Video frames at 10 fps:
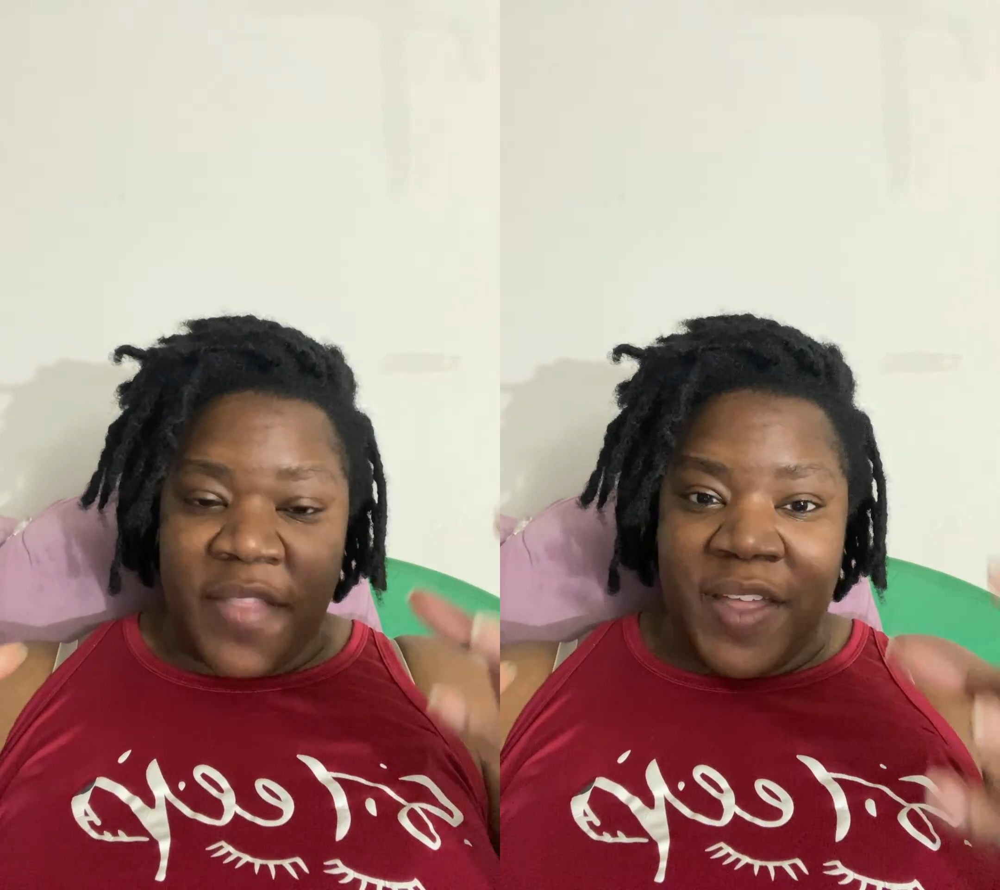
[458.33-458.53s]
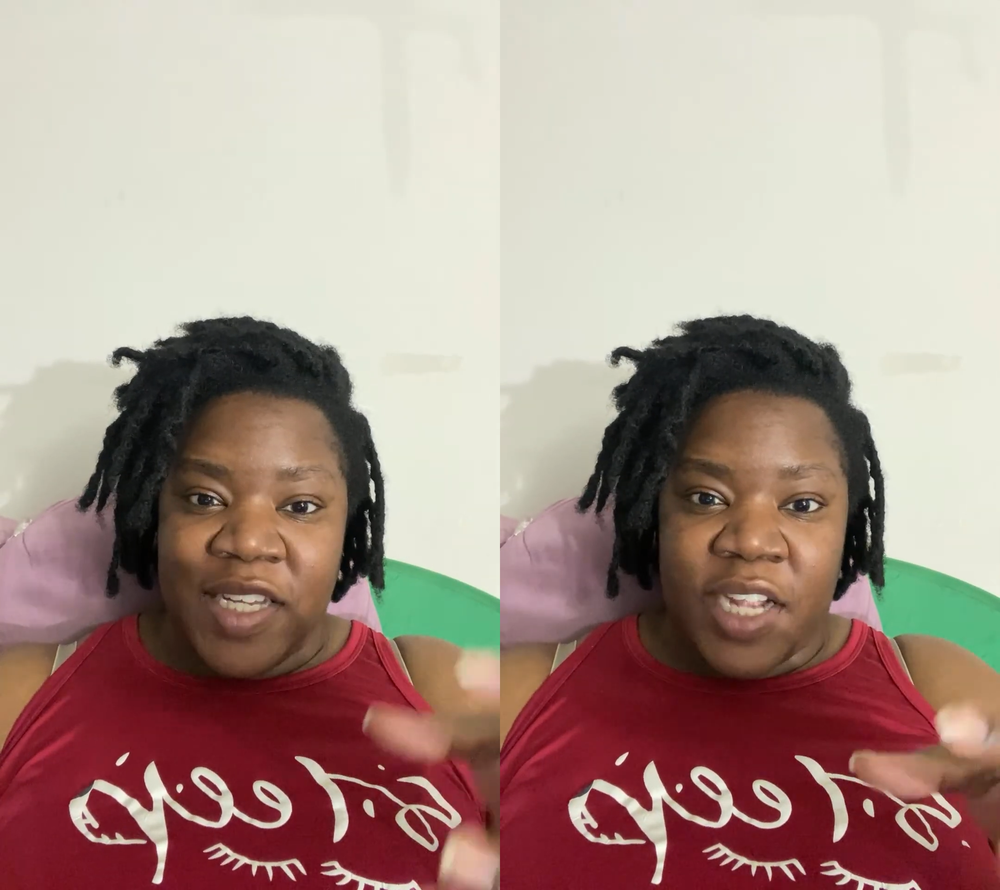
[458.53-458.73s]

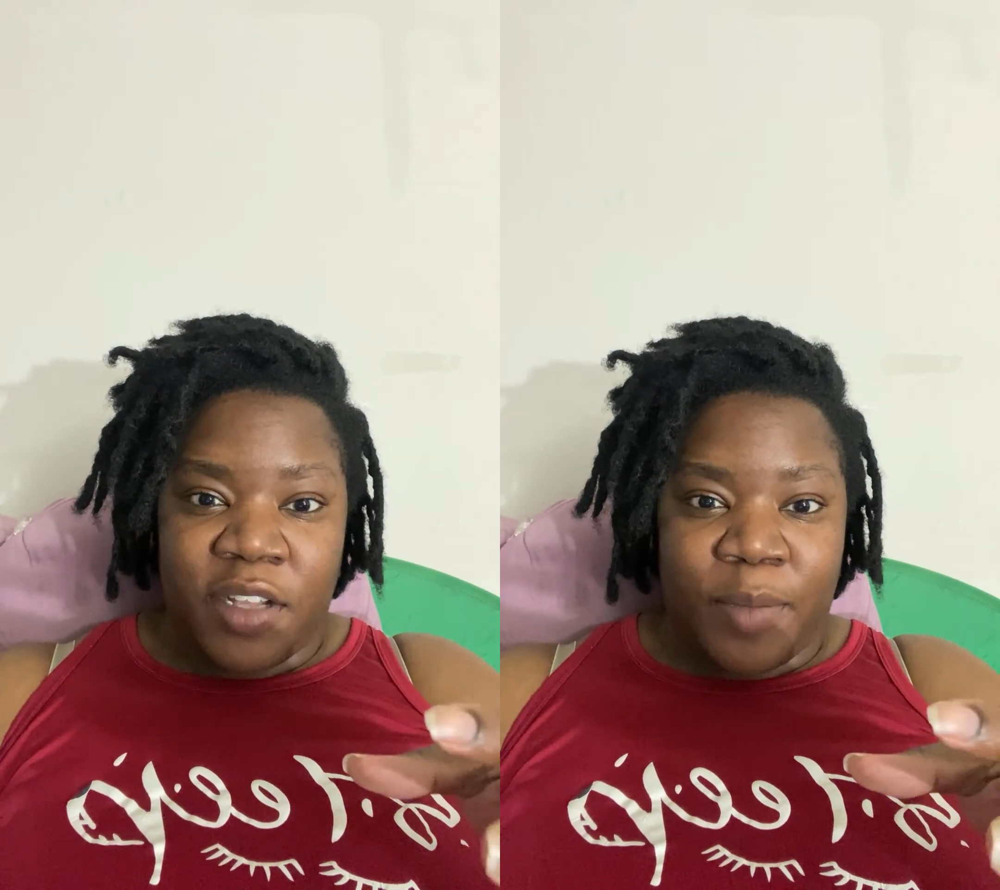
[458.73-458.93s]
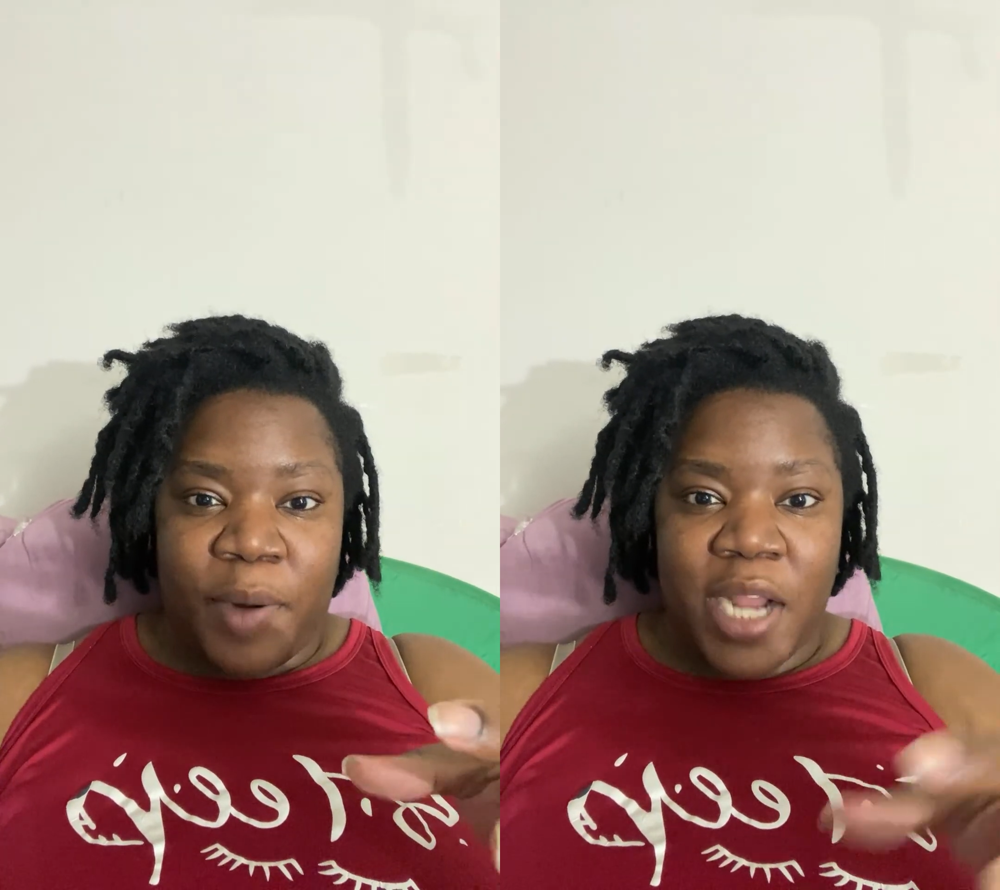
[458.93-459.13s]
they
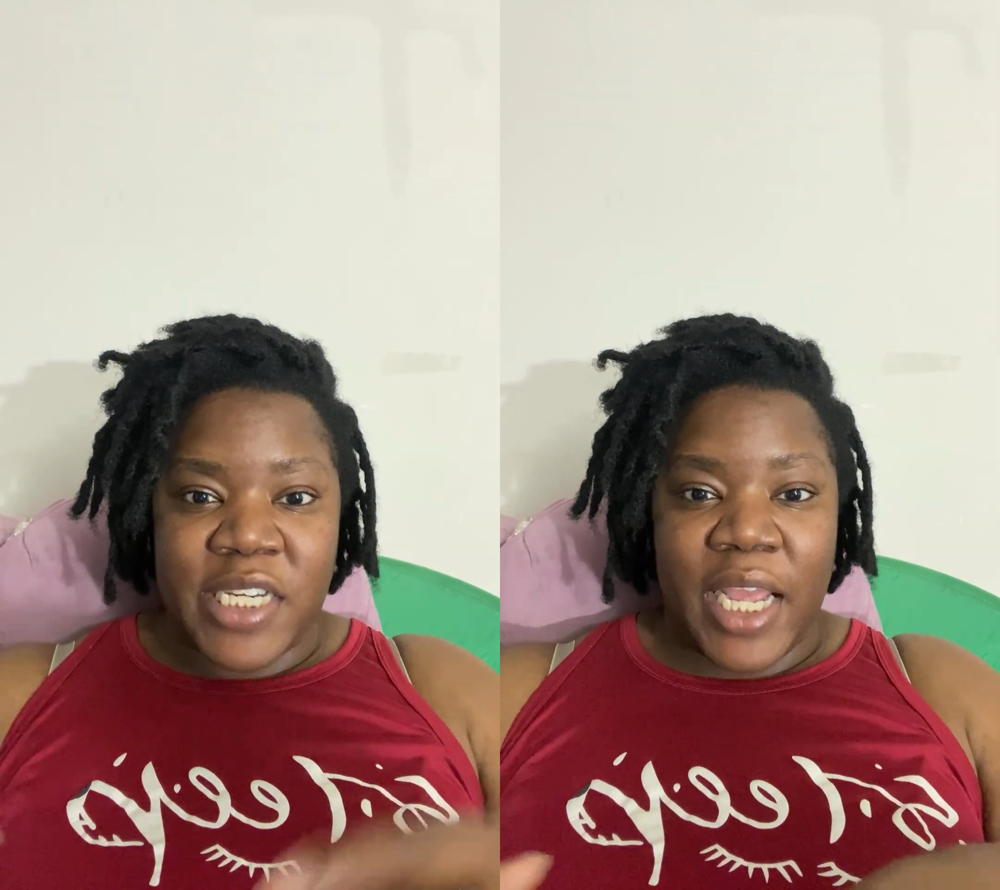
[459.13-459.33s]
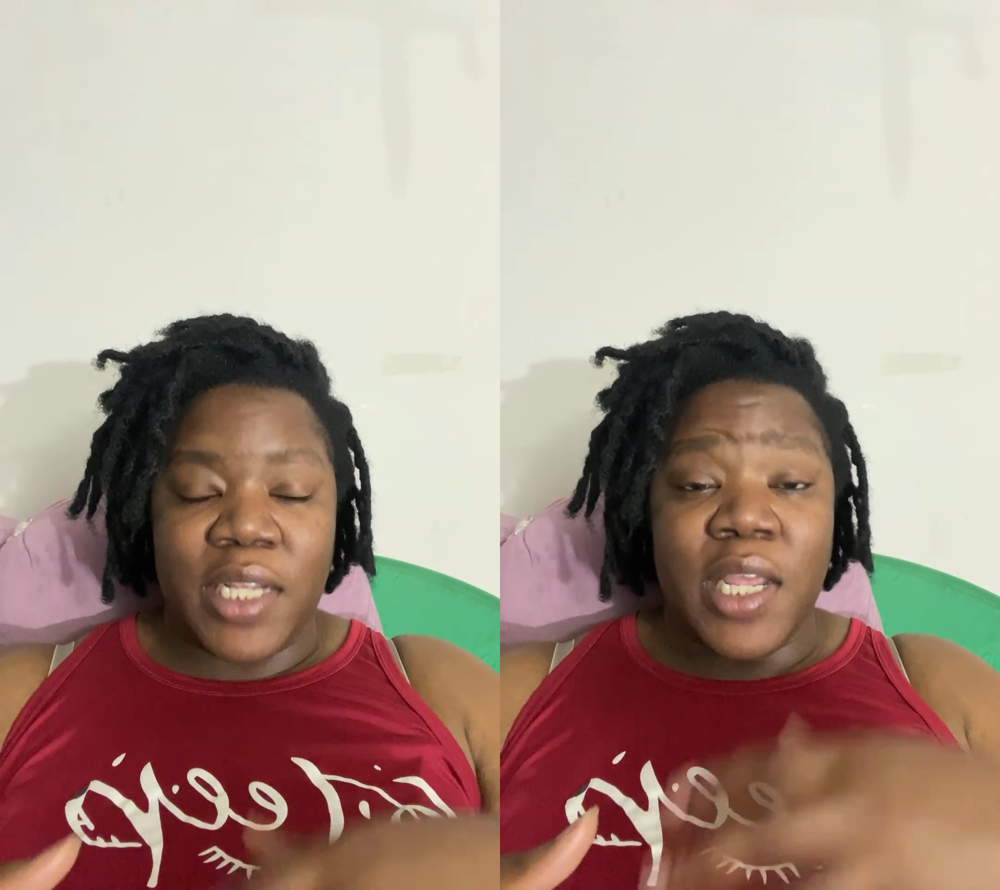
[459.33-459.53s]
start the
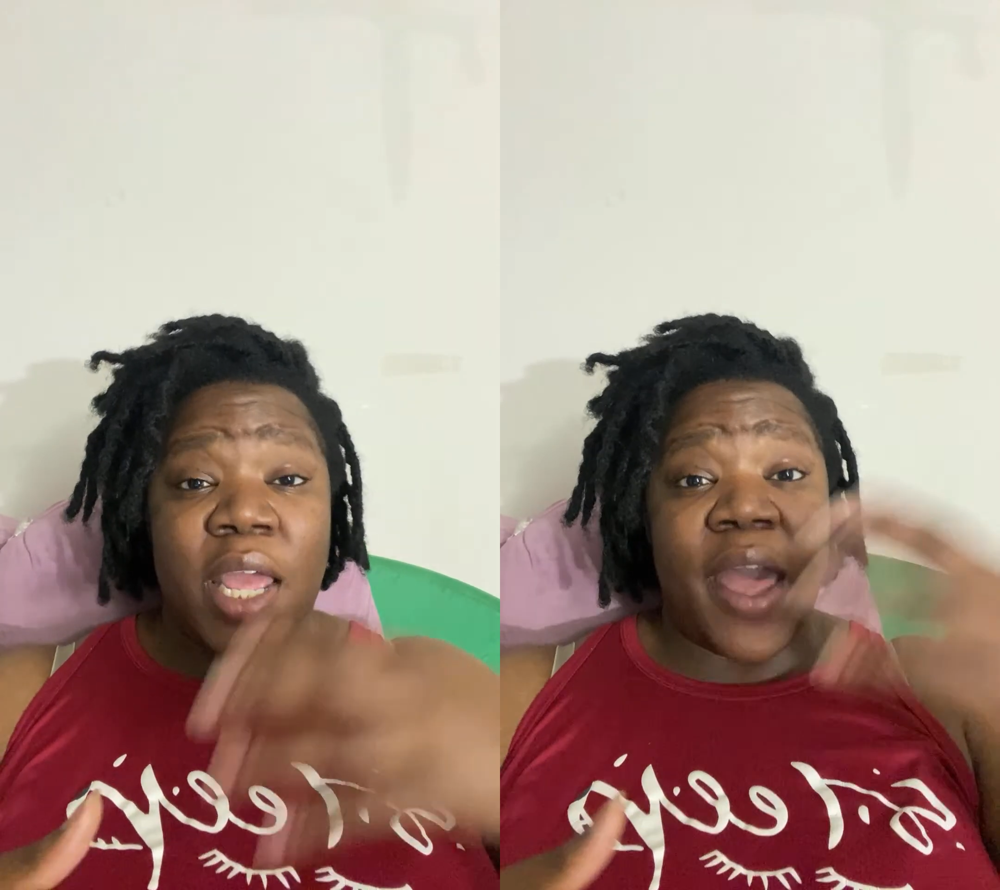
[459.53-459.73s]
project,